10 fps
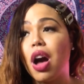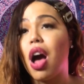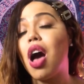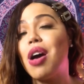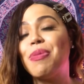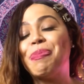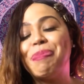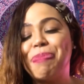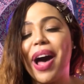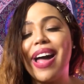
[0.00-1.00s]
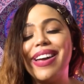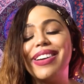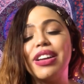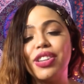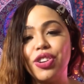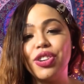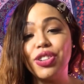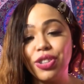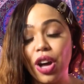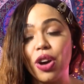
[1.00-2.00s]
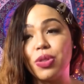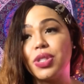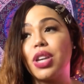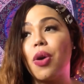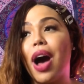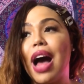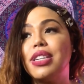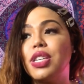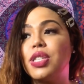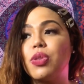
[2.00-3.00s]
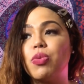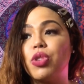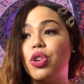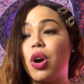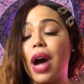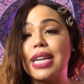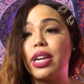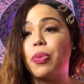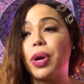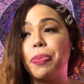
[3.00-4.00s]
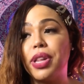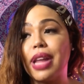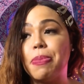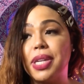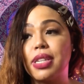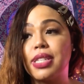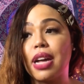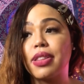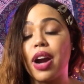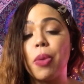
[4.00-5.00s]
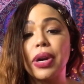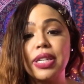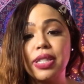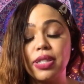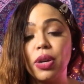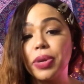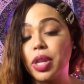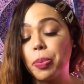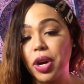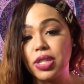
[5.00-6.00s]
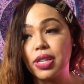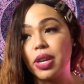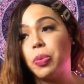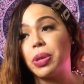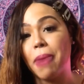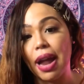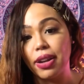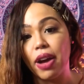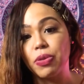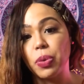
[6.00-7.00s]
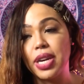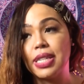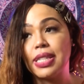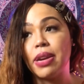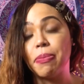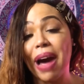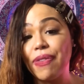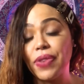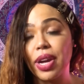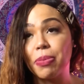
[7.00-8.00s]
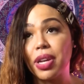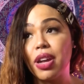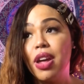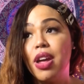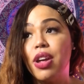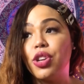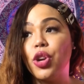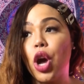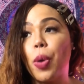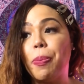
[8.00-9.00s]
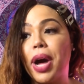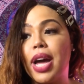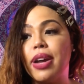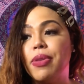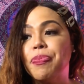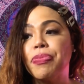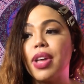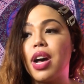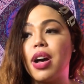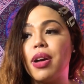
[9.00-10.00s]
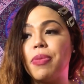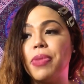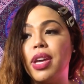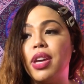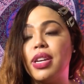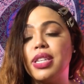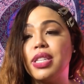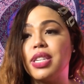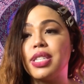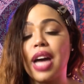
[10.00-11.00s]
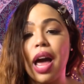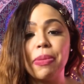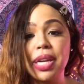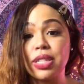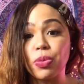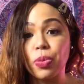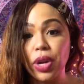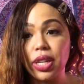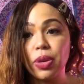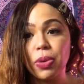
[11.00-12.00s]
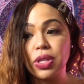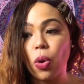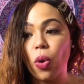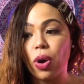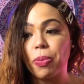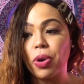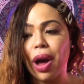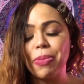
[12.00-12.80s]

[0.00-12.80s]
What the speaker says: But yo, so I just, you know, I didn't want to put that business out there. I wanted to deal with it personally with my loved ones and my family, you know, but the timing really was horrible.